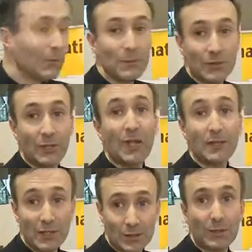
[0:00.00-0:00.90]
So
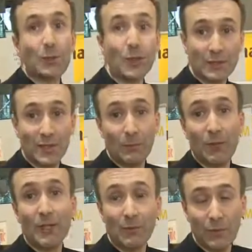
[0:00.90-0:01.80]
that is the quick
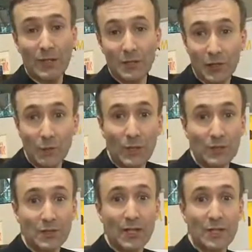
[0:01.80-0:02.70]
summary of these two
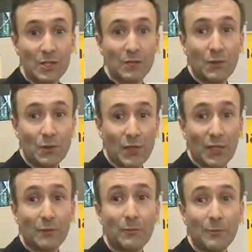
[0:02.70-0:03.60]
presentations for
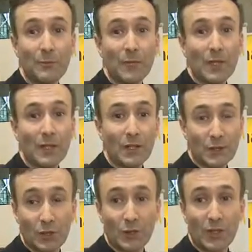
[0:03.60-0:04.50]
GIA at
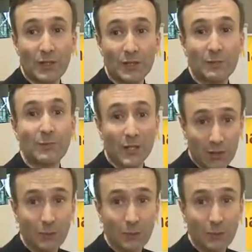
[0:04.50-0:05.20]
Stuttgart. Thank you.